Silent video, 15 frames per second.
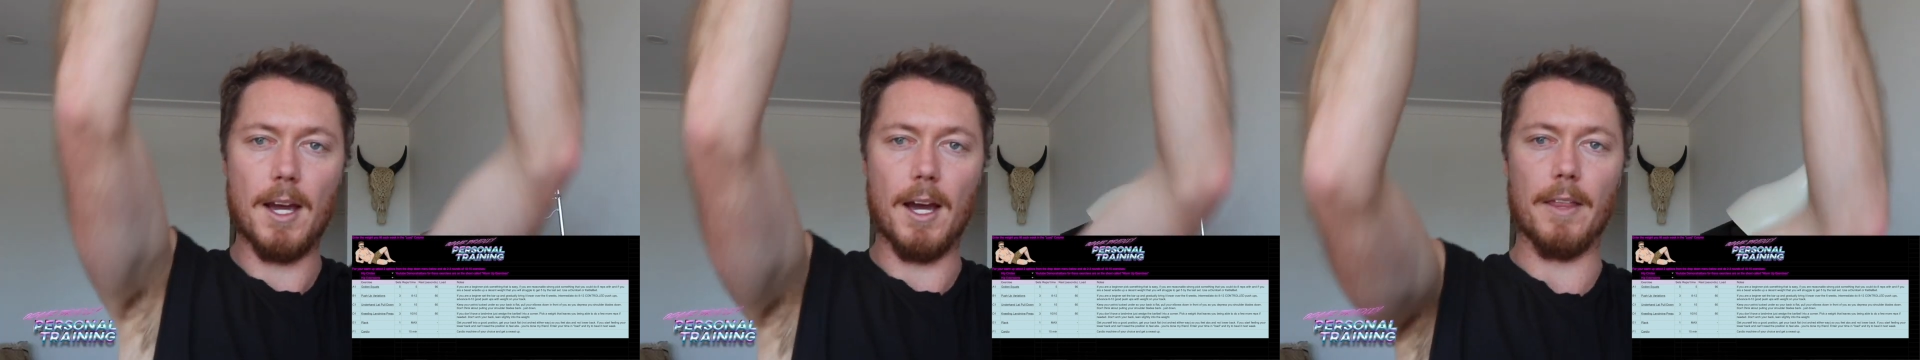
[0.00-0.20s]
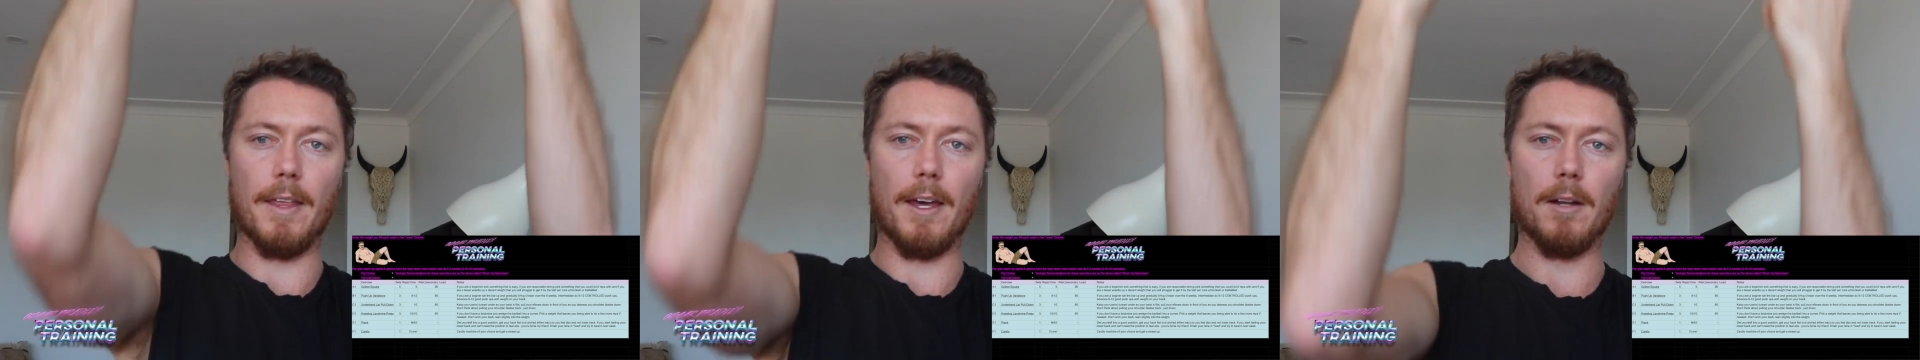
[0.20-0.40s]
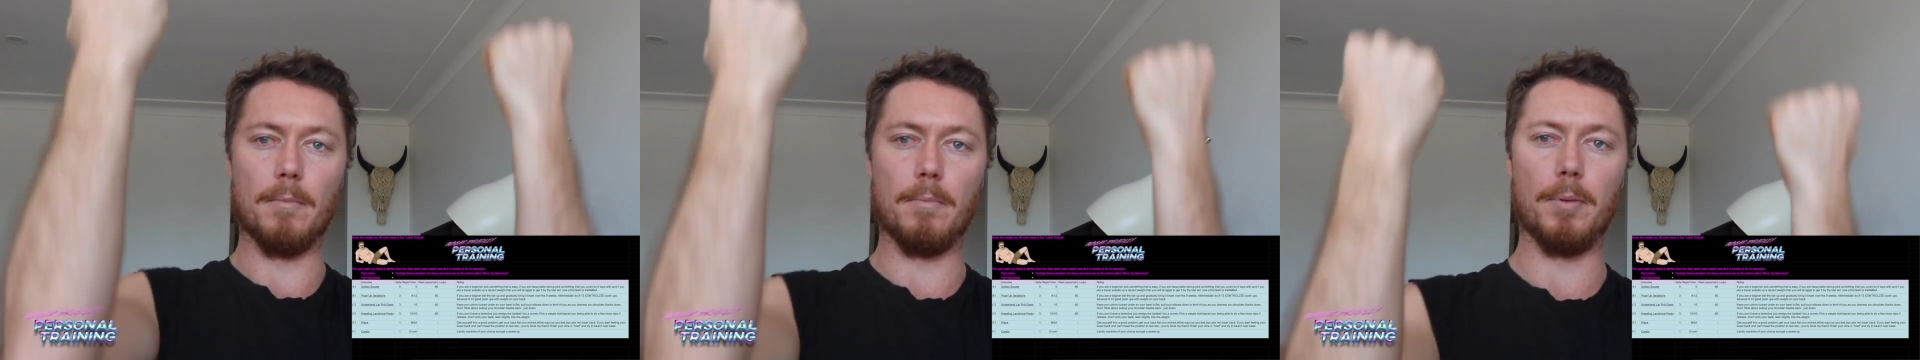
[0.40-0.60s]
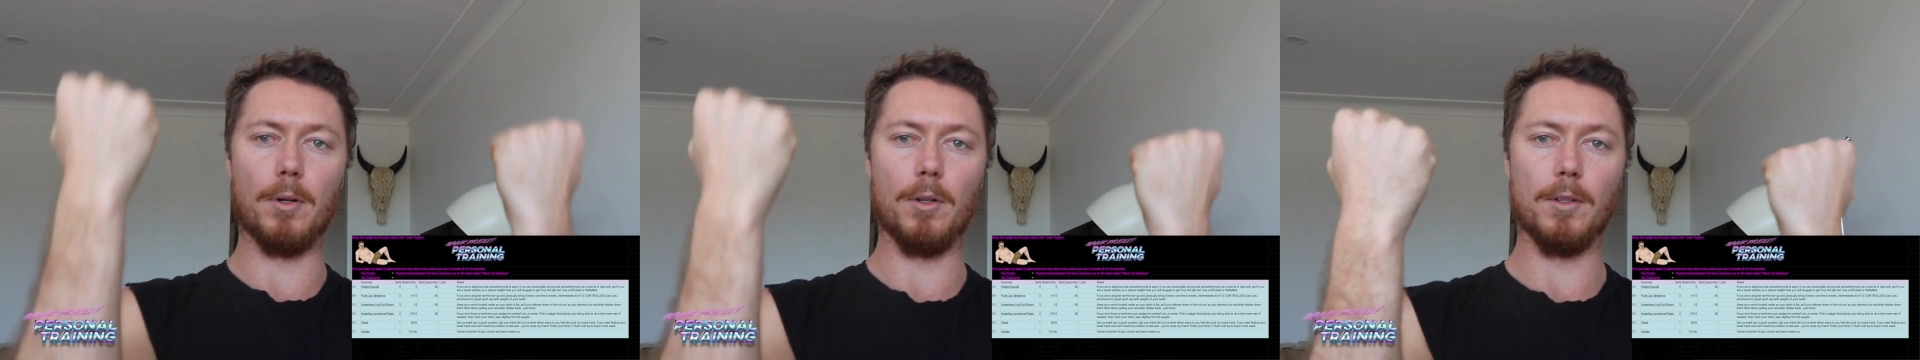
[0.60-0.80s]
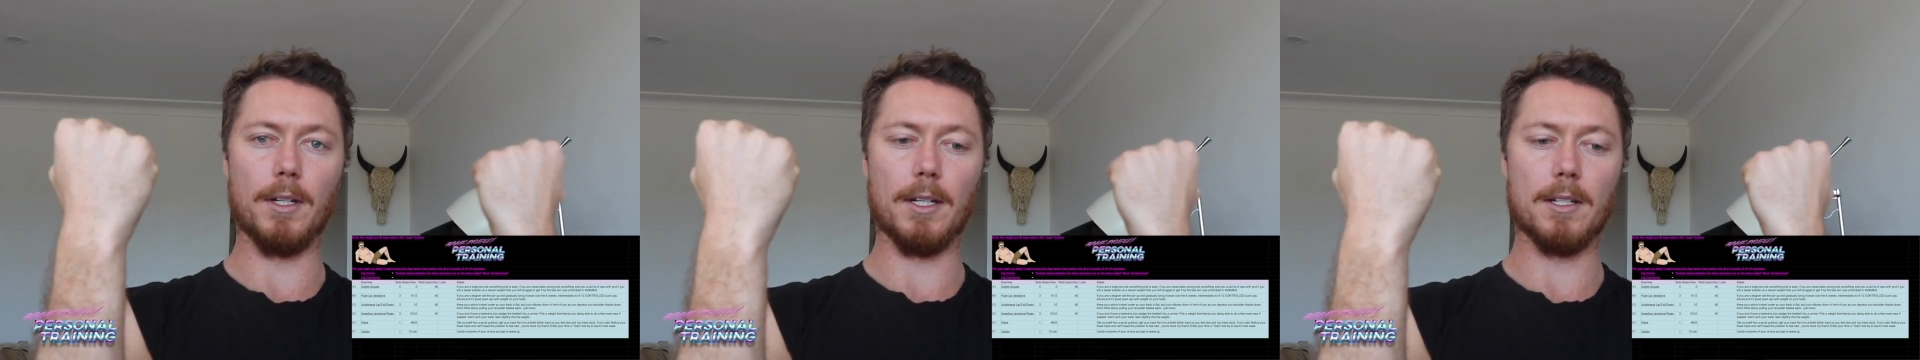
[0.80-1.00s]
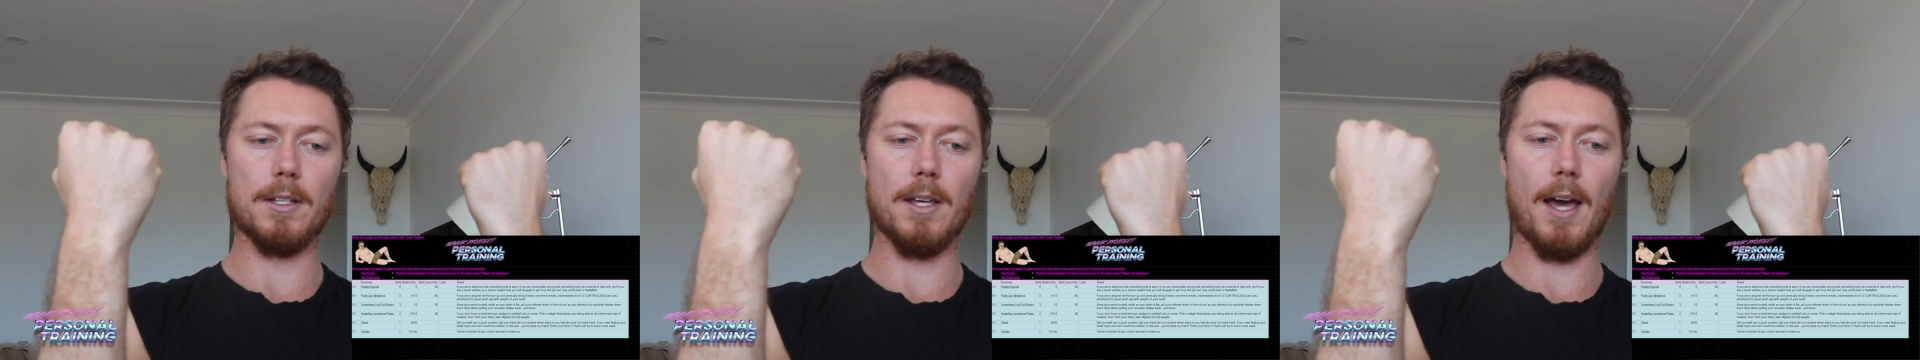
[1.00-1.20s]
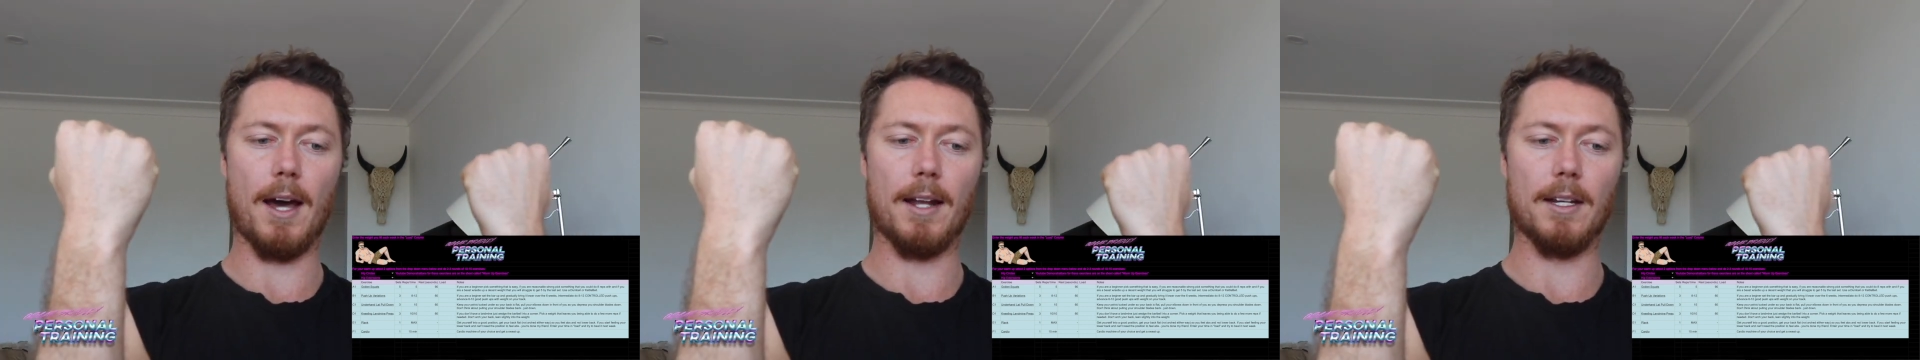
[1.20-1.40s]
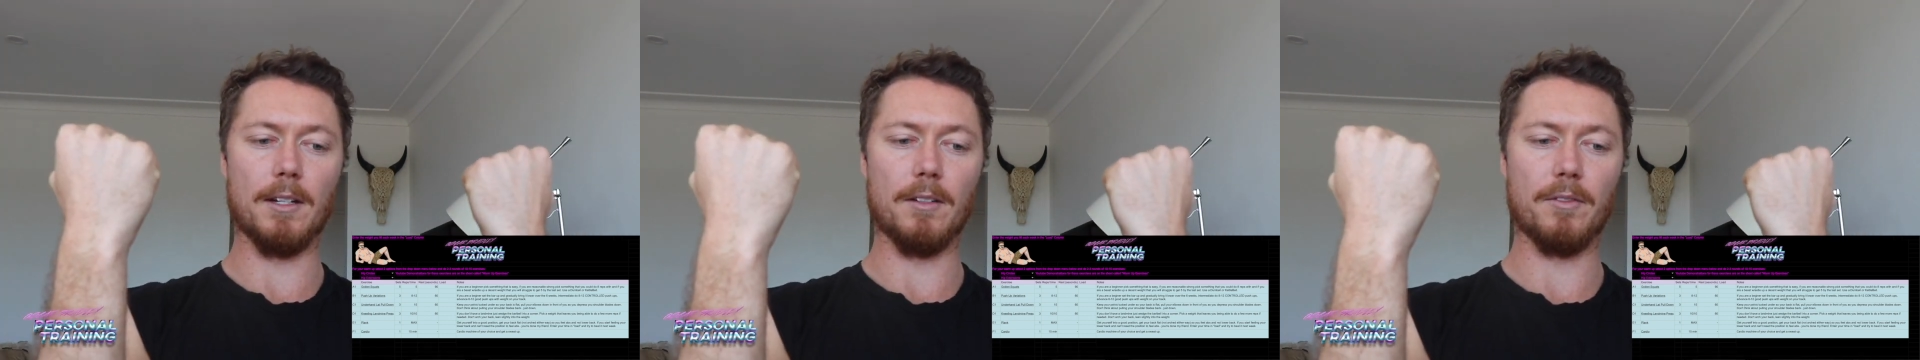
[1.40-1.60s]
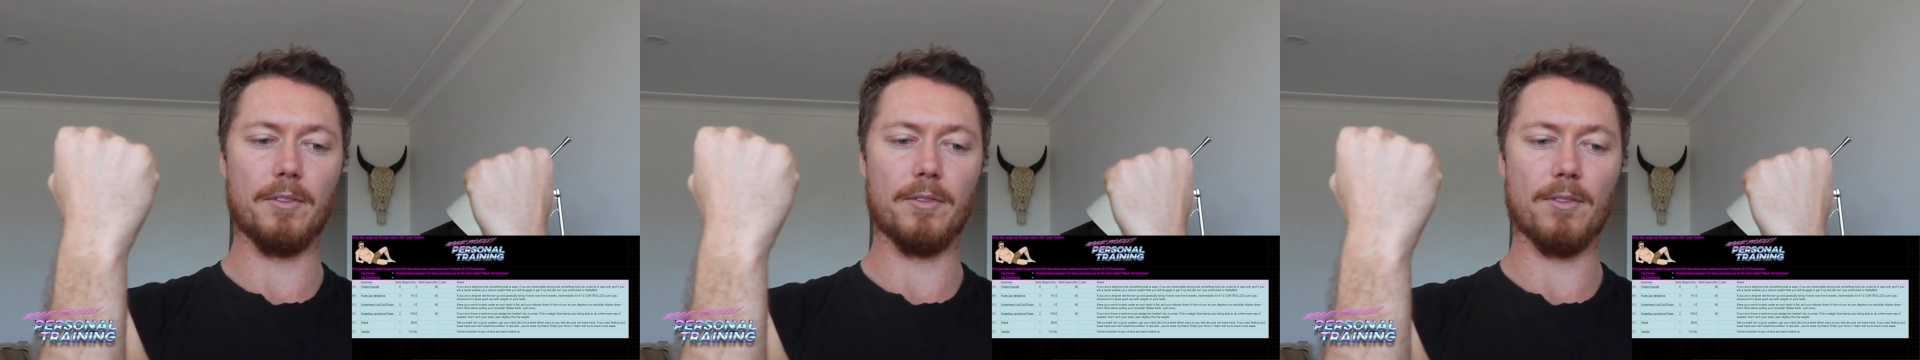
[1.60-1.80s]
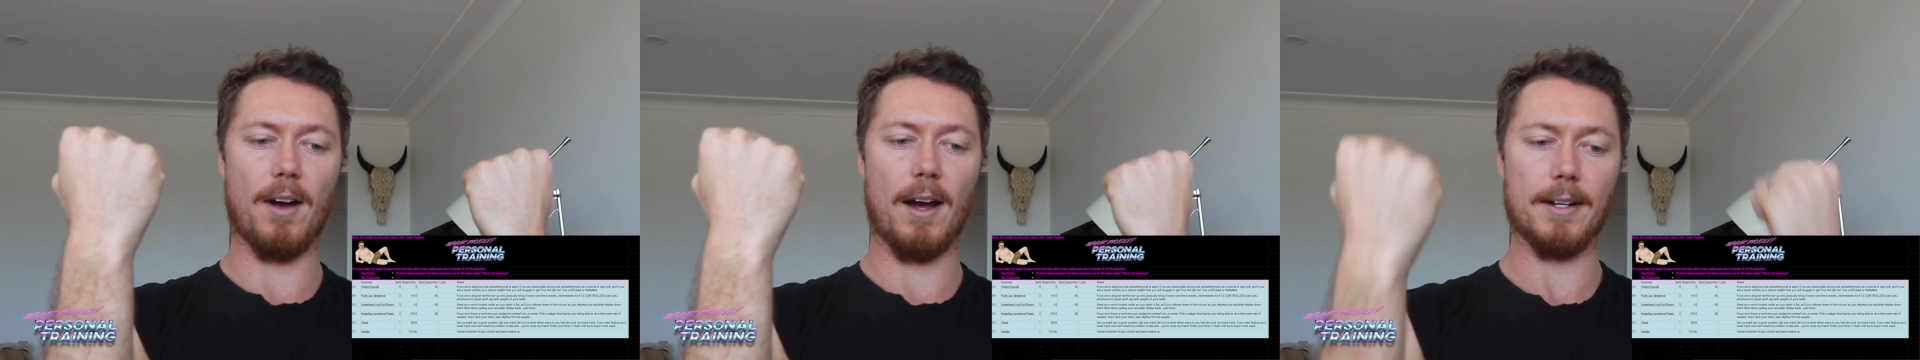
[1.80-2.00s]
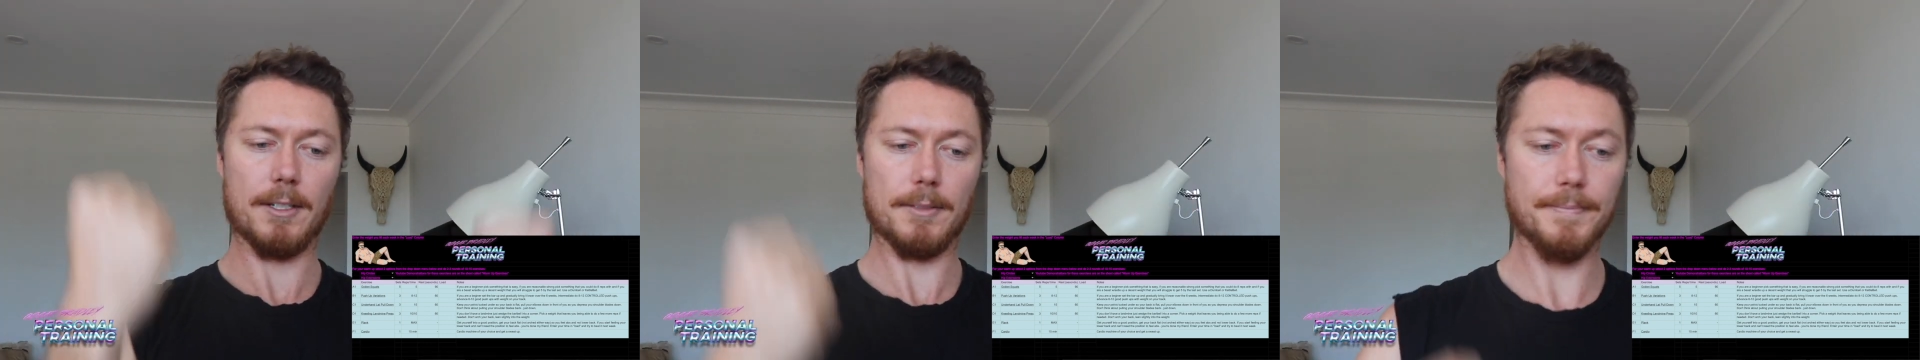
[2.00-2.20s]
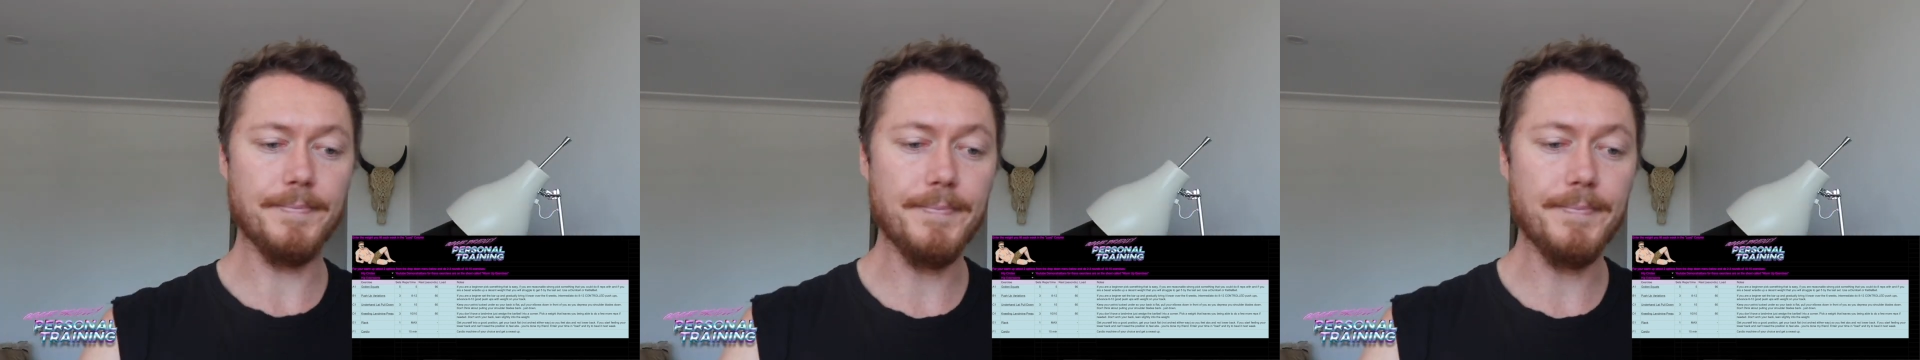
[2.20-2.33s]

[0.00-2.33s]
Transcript: and then pulling down in front.